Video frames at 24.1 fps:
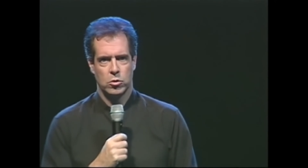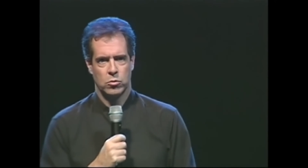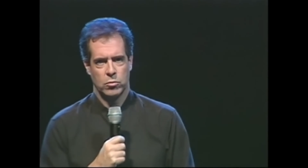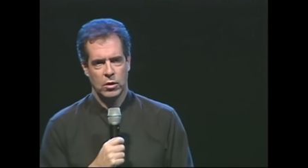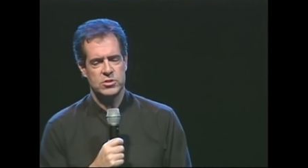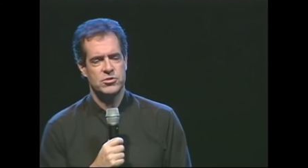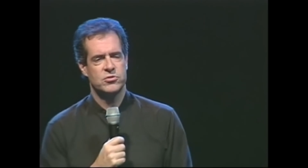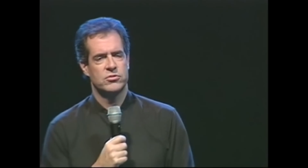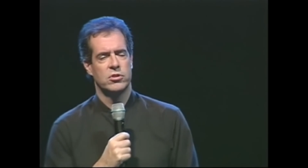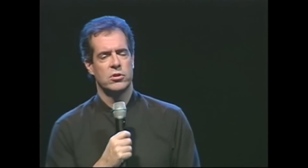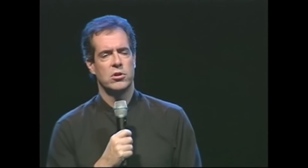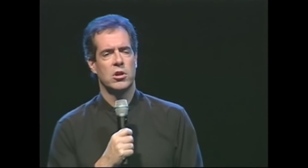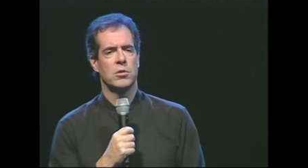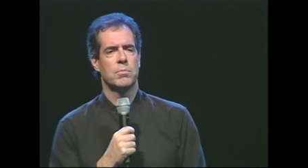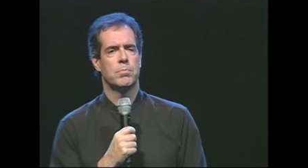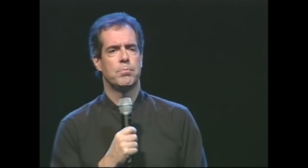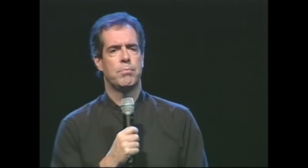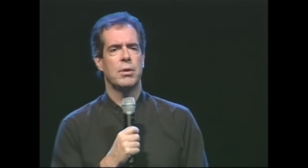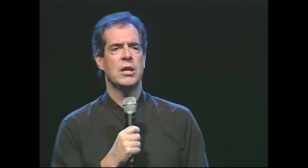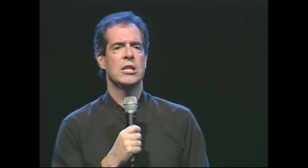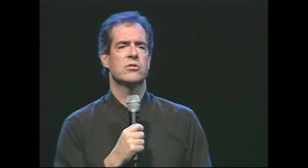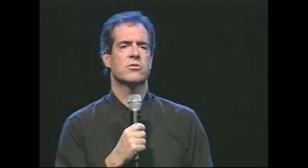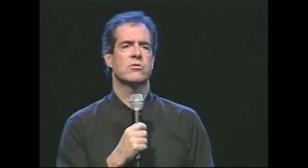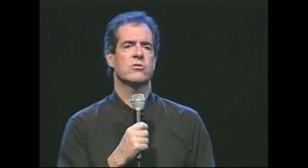resting in
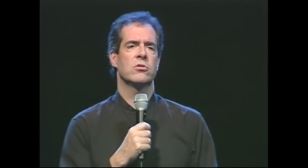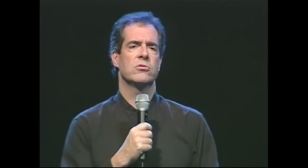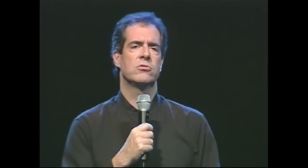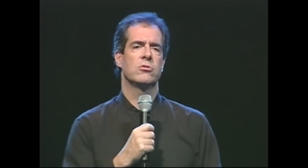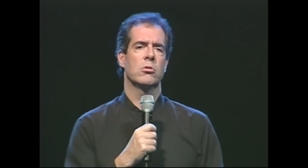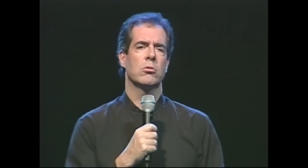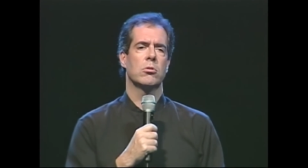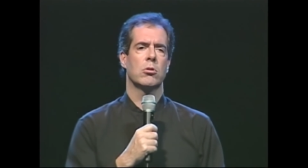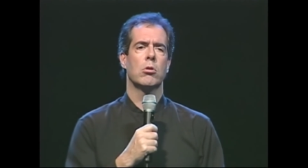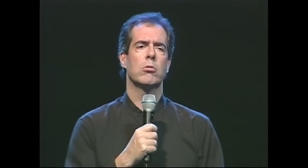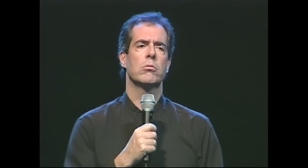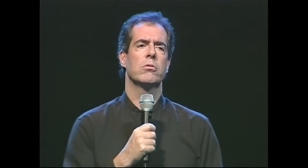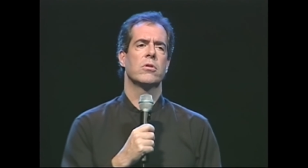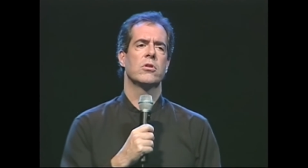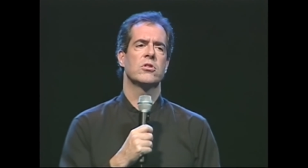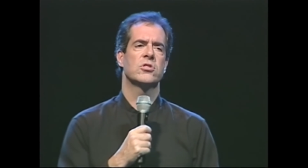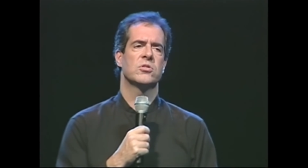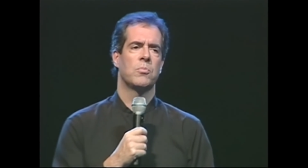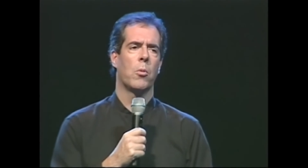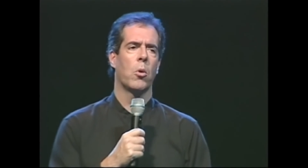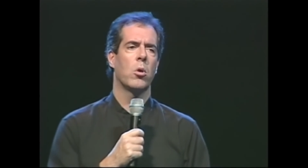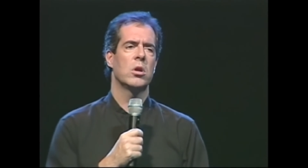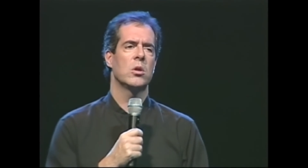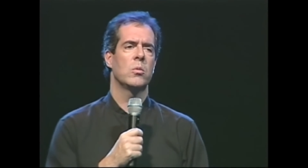peace until early
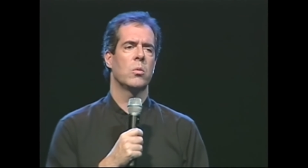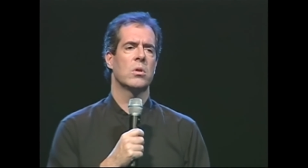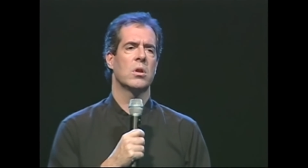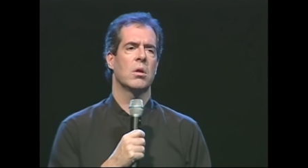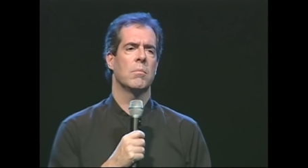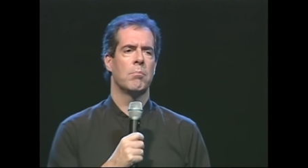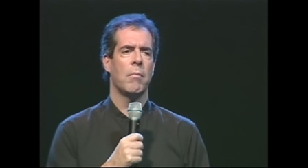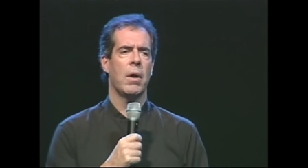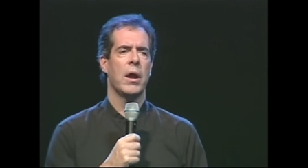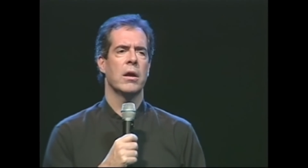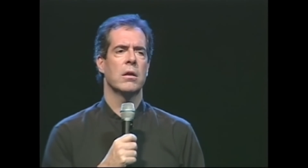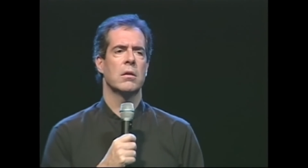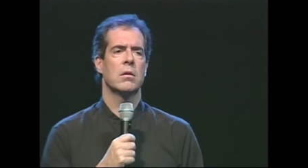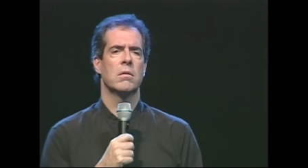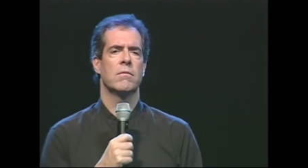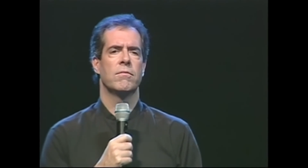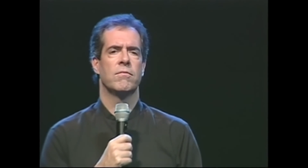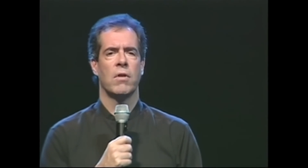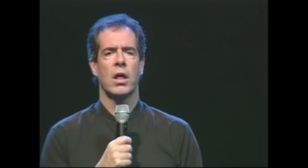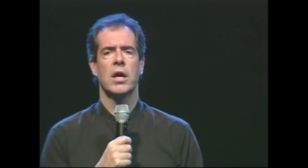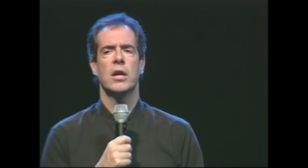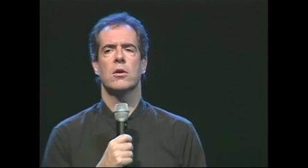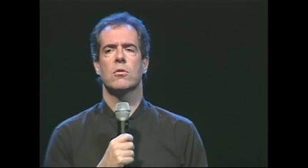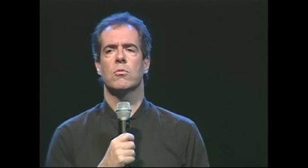this morning when a man
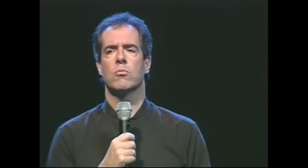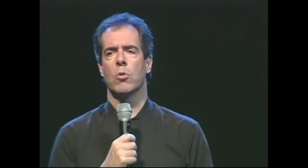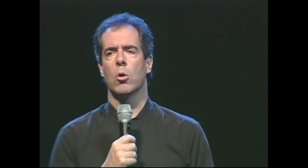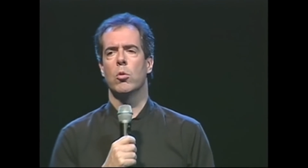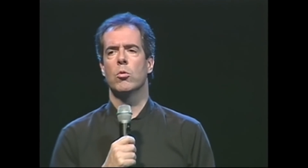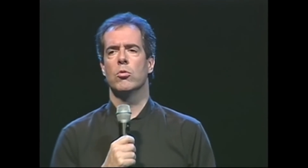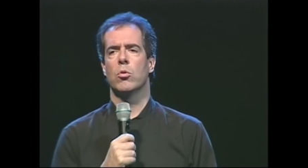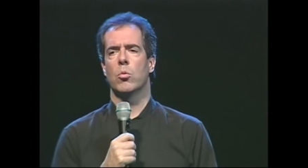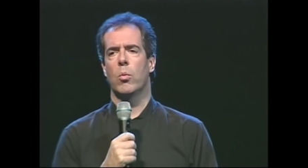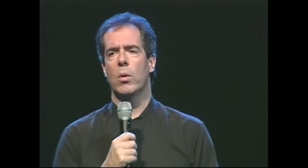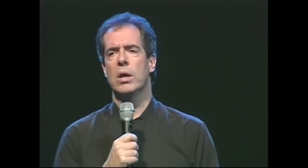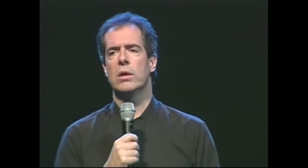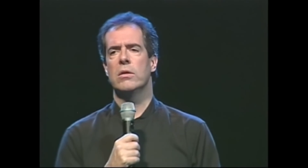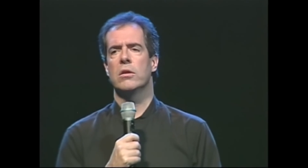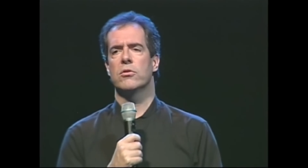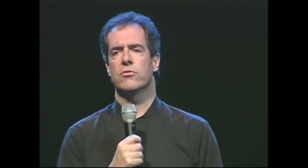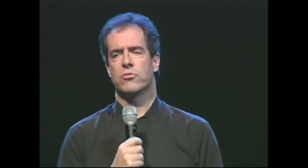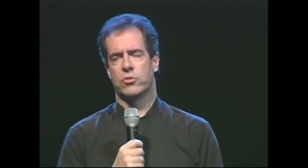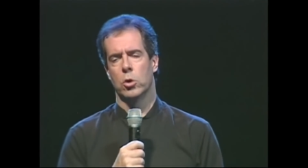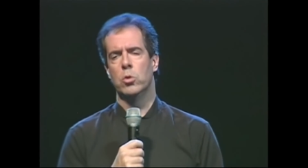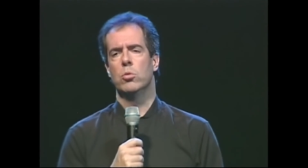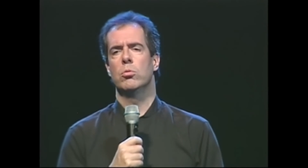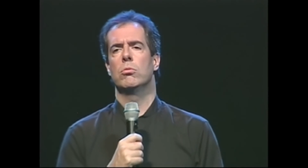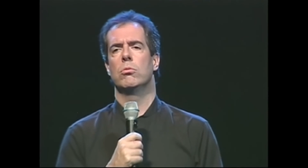of light rolled away
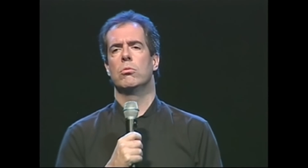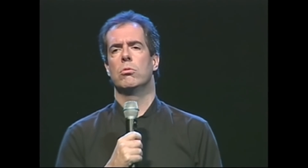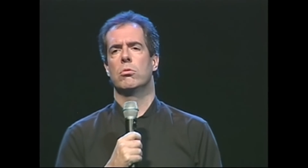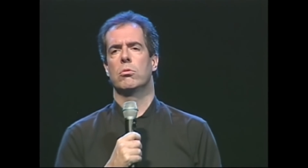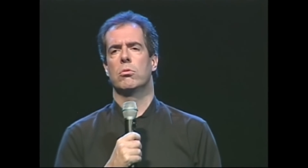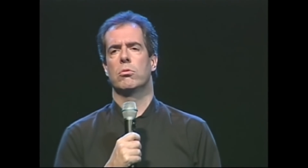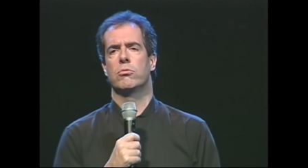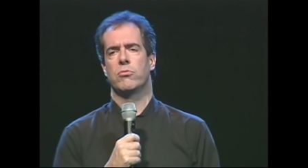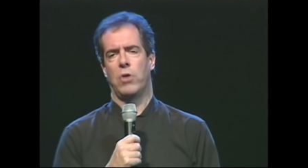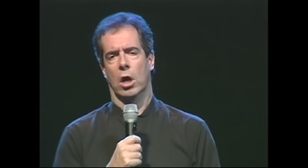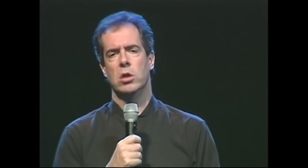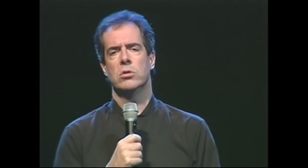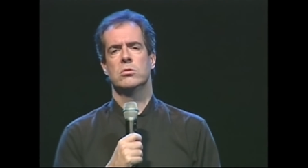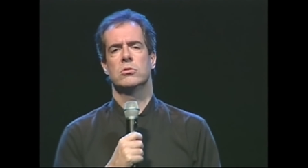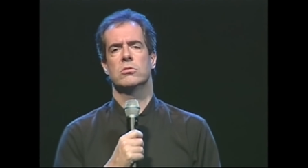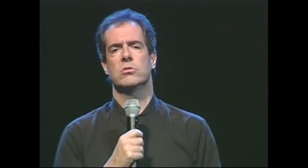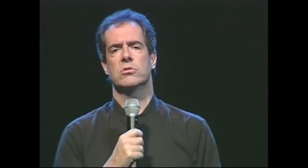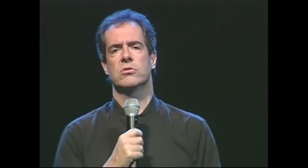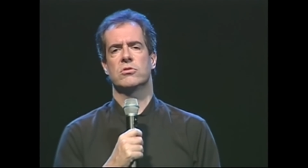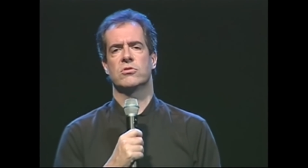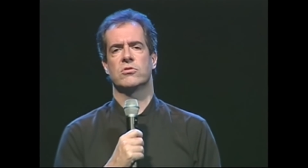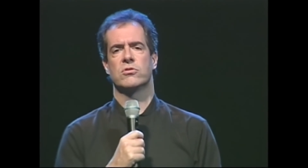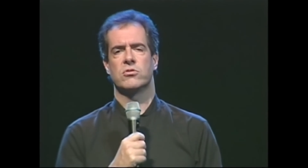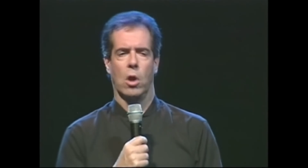the tomb ton
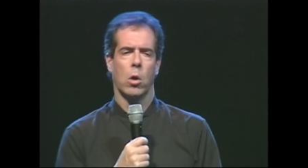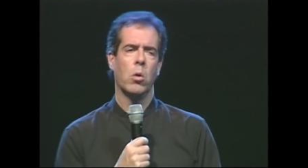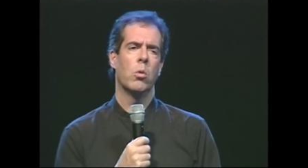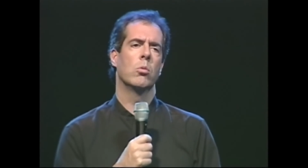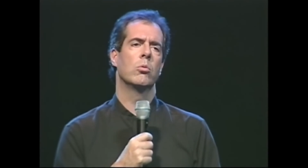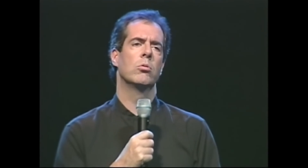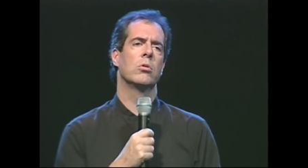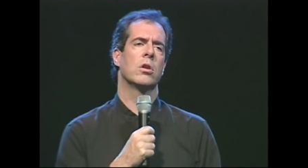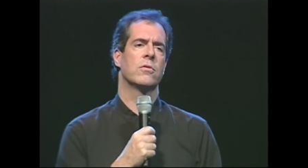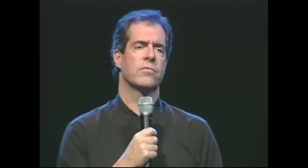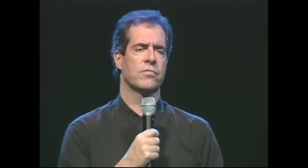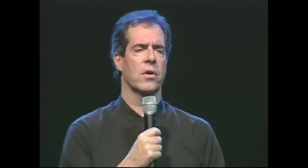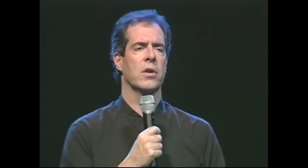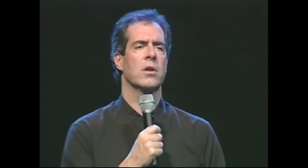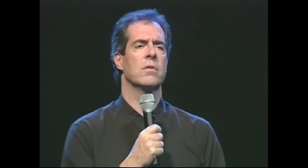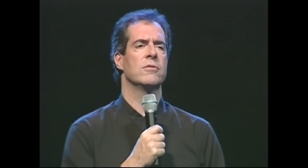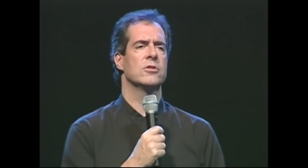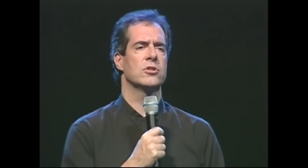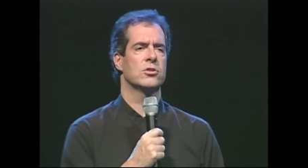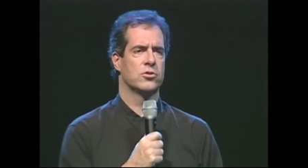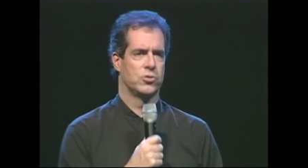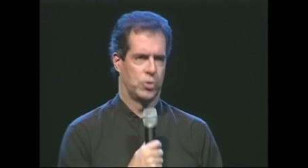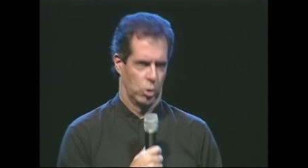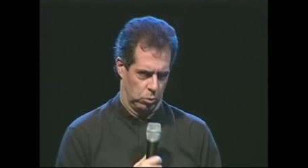stone in front of
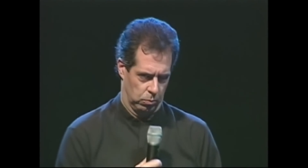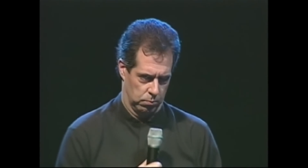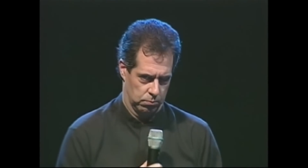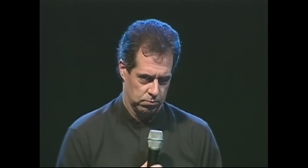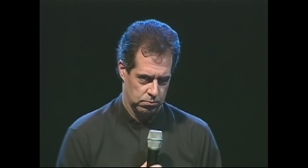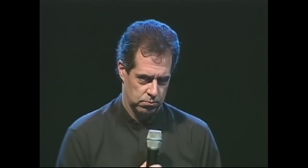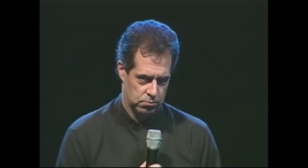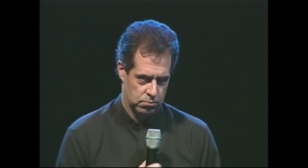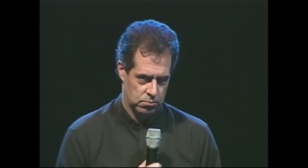his tomb.